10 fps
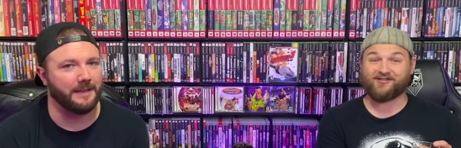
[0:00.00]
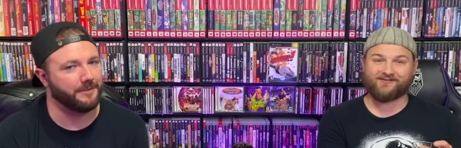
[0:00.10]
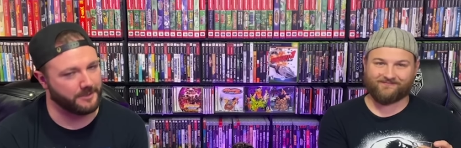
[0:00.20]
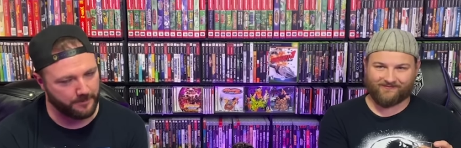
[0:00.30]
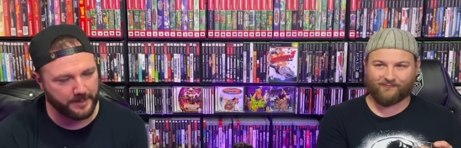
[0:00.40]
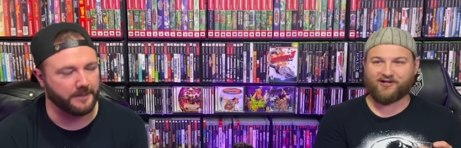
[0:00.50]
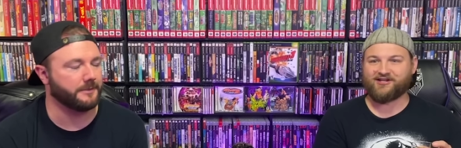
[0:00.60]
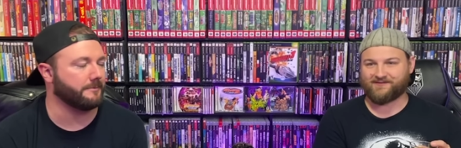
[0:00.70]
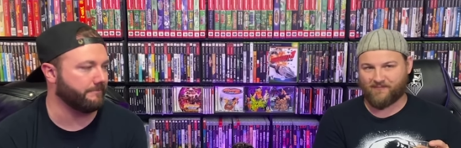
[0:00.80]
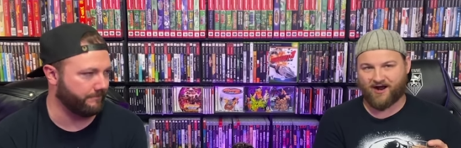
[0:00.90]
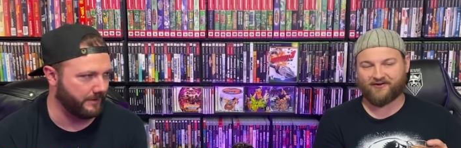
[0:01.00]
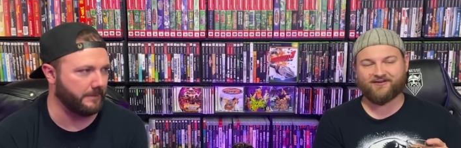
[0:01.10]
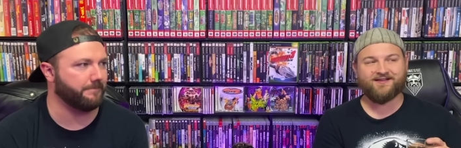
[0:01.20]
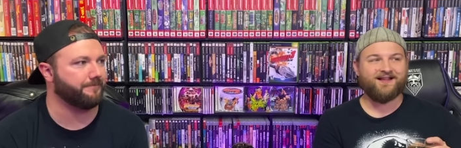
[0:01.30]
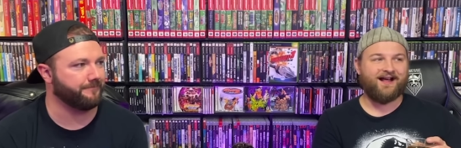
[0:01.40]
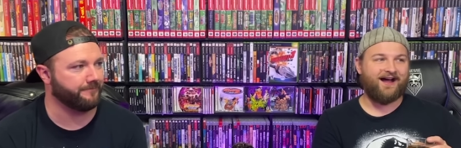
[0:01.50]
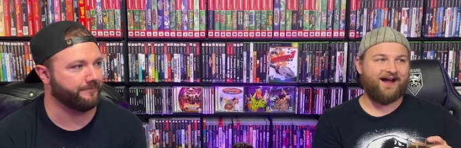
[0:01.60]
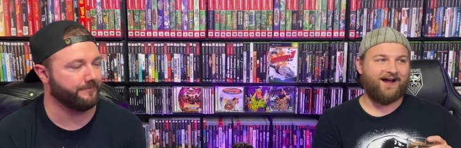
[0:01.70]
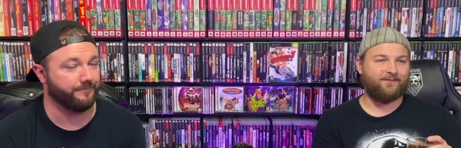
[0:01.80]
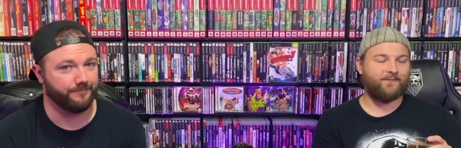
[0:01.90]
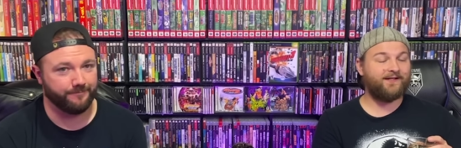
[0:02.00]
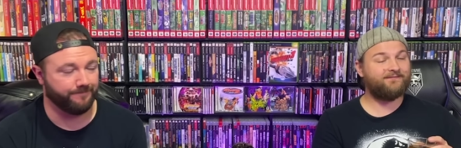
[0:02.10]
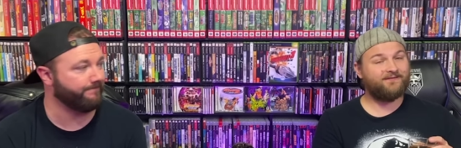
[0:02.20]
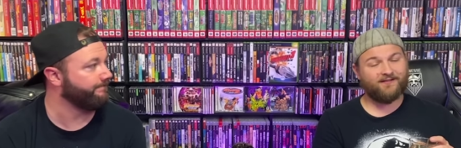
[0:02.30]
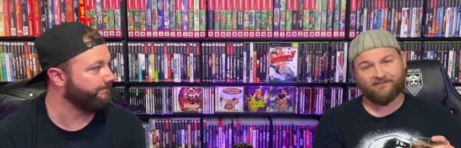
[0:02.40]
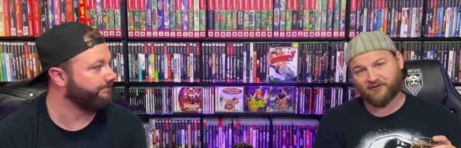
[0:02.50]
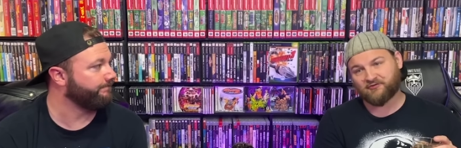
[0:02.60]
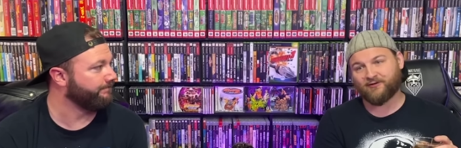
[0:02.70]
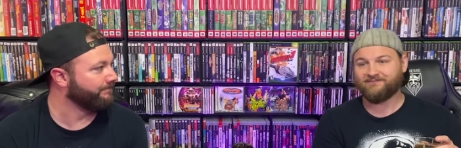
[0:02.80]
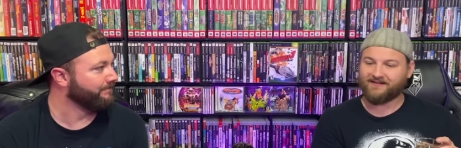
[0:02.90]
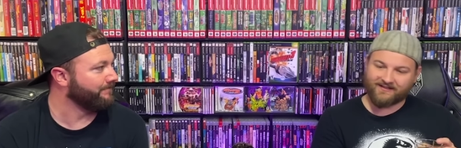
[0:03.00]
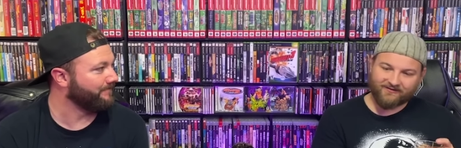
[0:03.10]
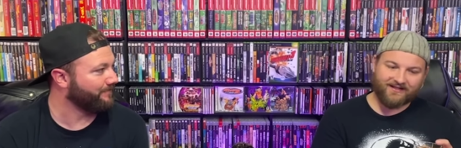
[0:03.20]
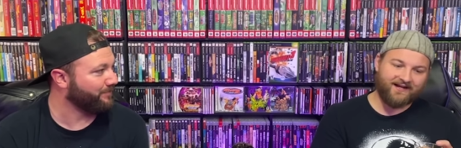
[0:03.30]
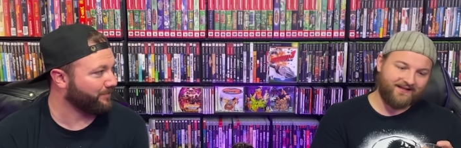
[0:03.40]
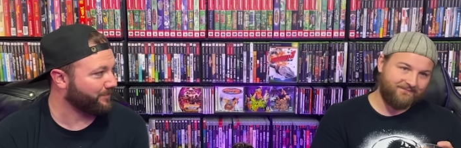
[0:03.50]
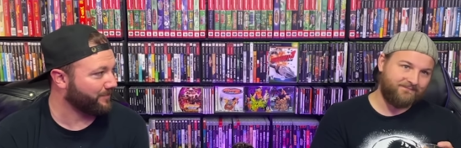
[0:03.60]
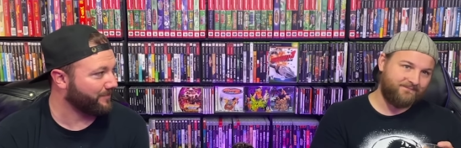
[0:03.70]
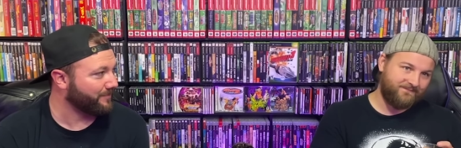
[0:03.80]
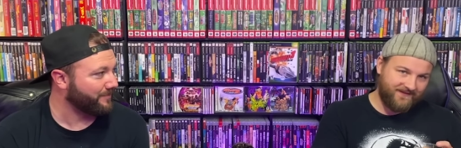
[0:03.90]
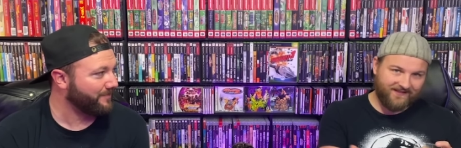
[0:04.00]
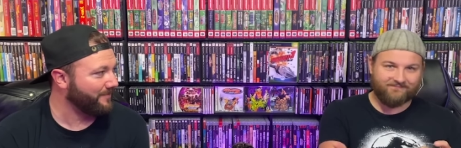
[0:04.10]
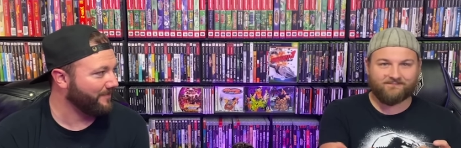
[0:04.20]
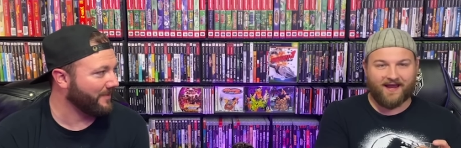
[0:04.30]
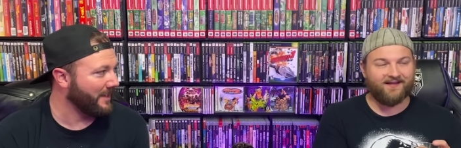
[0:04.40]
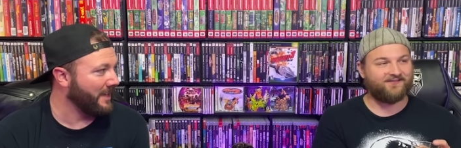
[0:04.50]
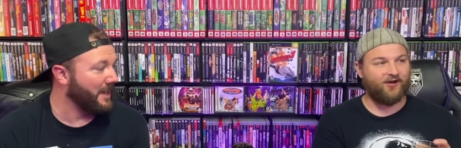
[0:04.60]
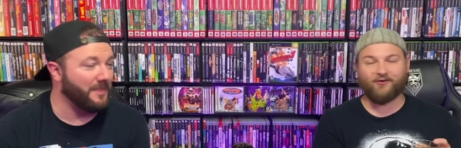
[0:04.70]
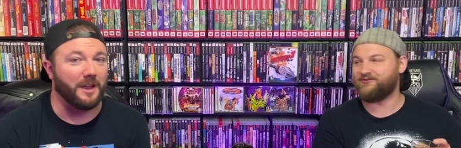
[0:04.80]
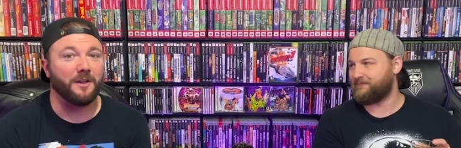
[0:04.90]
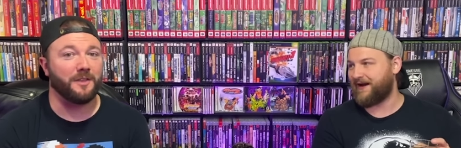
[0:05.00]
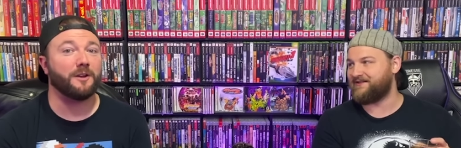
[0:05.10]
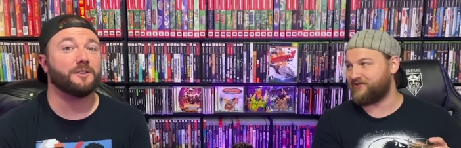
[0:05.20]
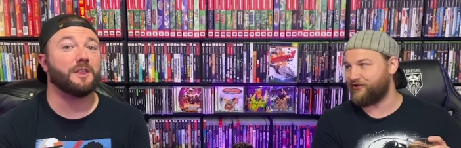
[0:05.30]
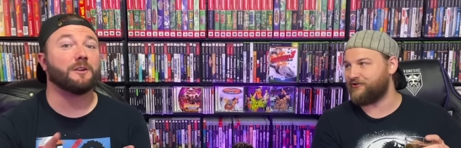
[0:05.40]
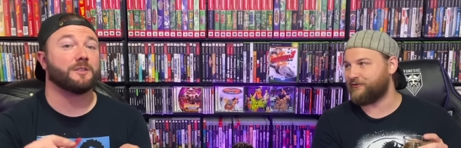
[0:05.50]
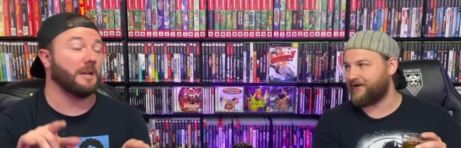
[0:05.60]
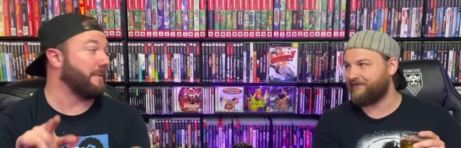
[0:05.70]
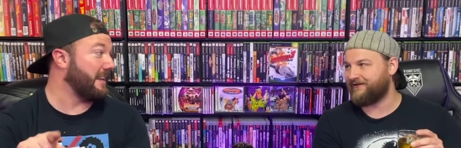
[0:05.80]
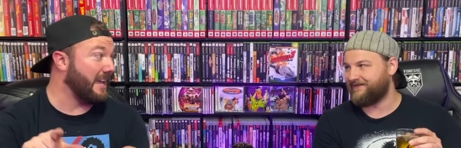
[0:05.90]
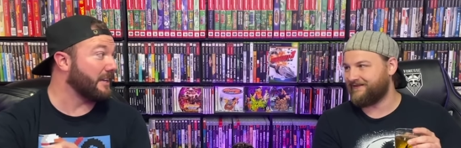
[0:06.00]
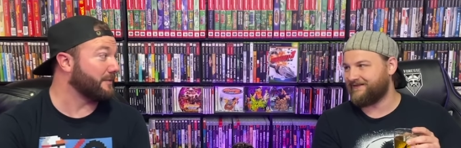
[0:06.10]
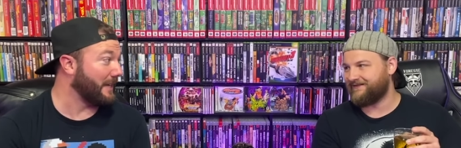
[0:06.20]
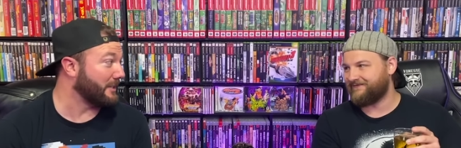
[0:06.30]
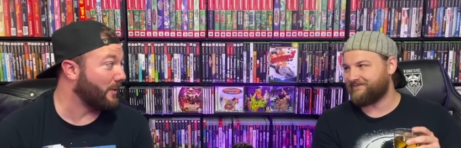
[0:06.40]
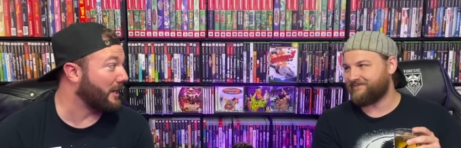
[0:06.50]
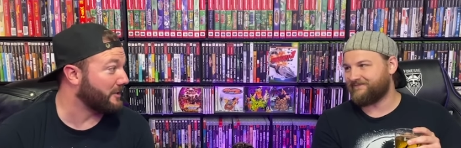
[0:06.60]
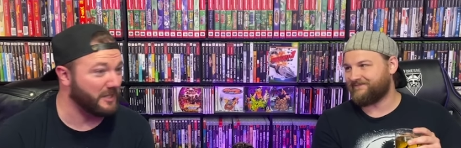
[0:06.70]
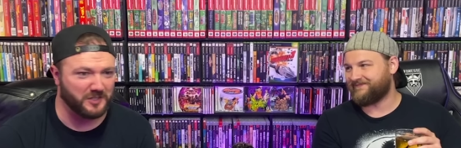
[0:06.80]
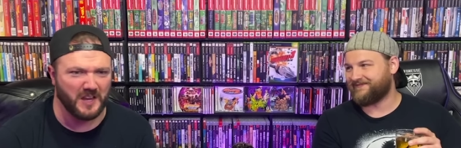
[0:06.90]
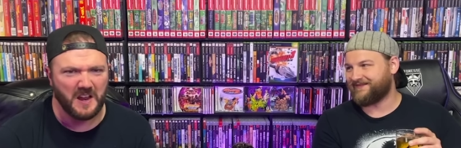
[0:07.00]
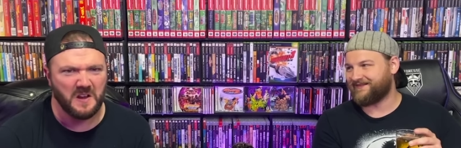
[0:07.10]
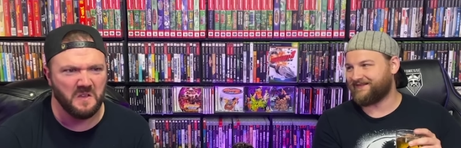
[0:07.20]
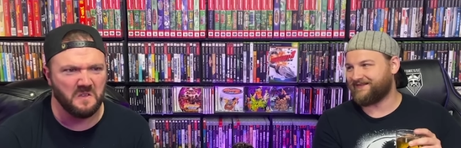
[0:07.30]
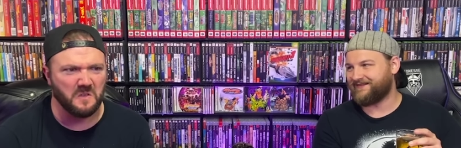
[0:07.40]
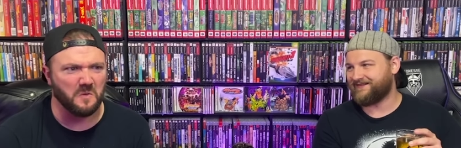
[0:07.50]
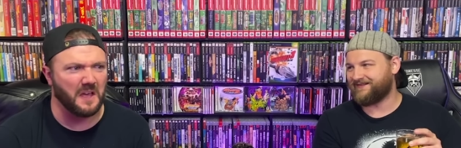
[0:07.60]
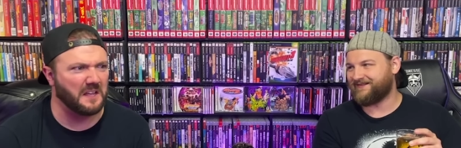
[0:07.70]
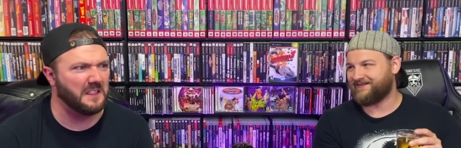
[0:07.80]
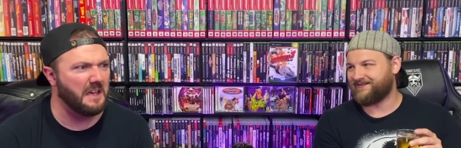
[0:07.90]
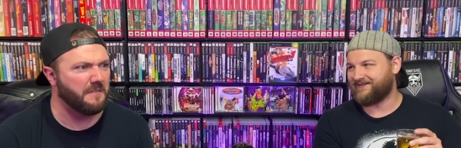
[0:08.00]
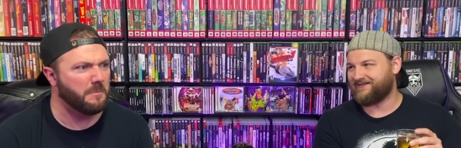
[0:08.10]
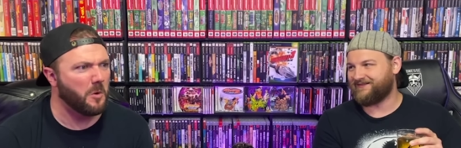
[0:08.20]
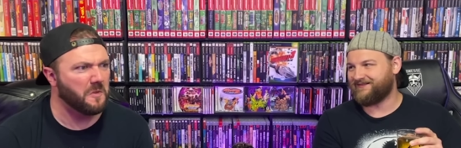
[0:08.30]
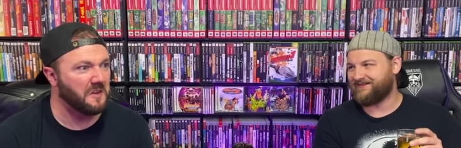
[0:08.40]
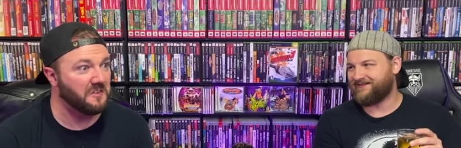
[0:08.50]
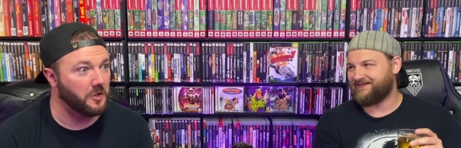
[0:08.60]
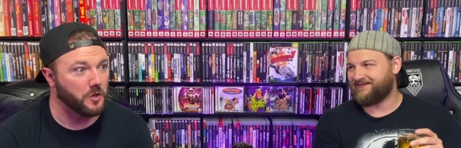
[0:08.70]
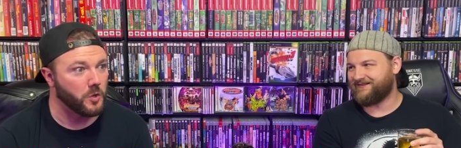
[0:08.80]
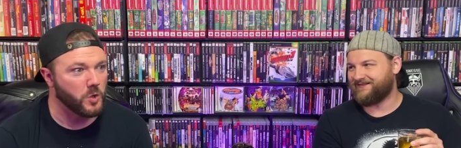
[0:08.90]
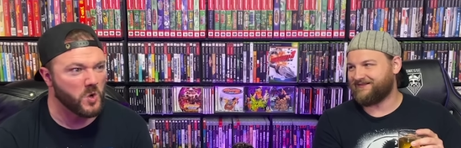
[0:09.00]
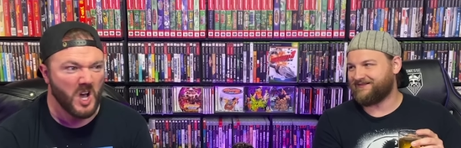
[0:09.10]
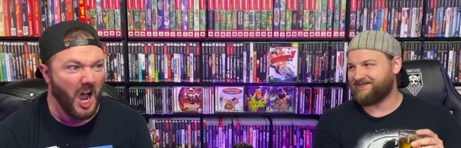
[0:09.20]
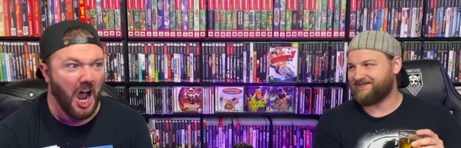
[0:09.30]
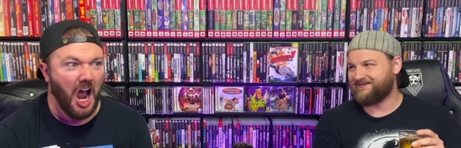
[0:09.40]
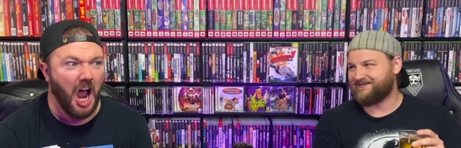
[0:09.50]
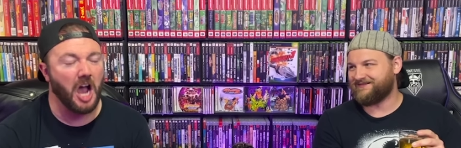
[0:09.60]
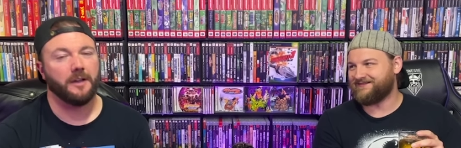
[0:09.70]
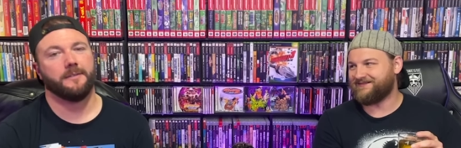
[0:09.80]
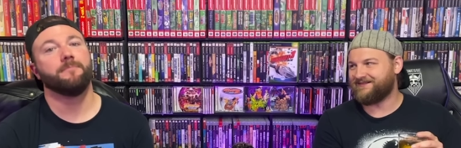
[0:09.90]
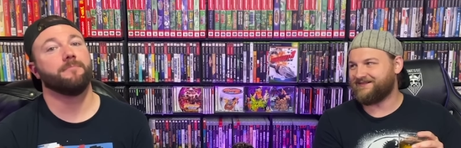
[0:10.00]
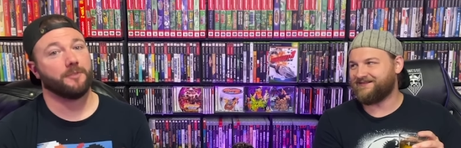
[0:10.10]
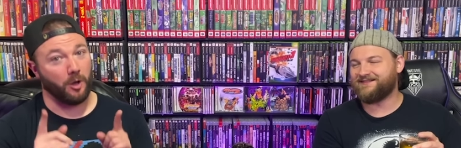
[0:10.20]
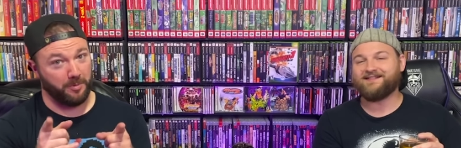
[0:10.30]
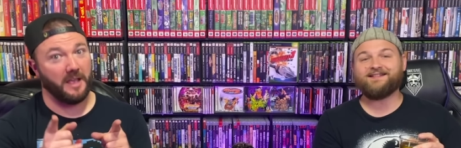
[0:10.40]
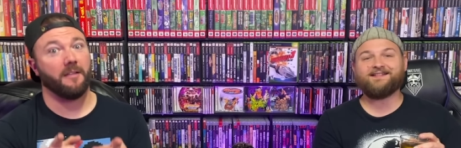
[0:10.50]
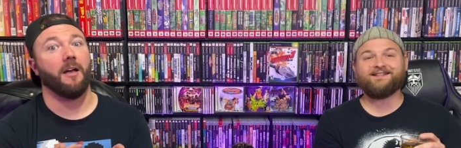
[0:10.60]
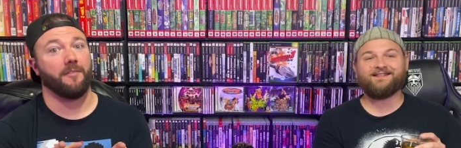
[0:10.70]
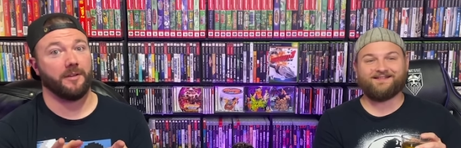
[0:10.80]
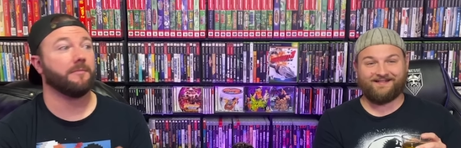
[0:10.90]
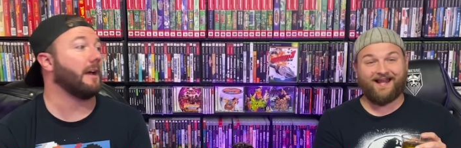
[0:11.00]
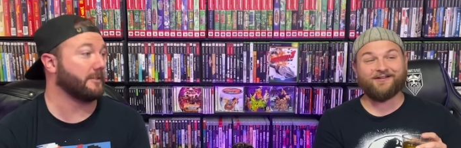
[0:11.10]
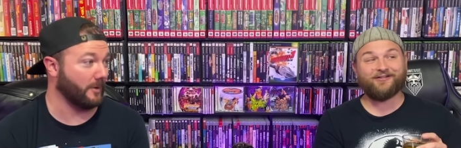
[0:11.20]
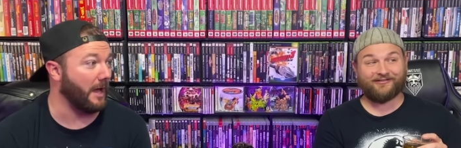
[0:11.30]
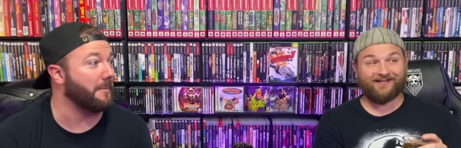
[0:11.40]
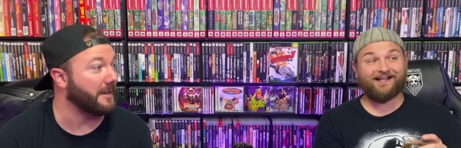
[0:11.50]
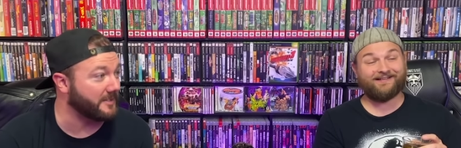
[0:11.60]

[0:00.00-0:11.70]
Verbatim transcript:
Speaker 1: is the best. which is modern. Yeah. Uh, but the first one, you know, you gotta pay its own. There, there's there's some
Speaker 2: NES fans watching this saying, "You like eleven more than two? Ah, go play 11. Yeah, that's dude, what I'm going to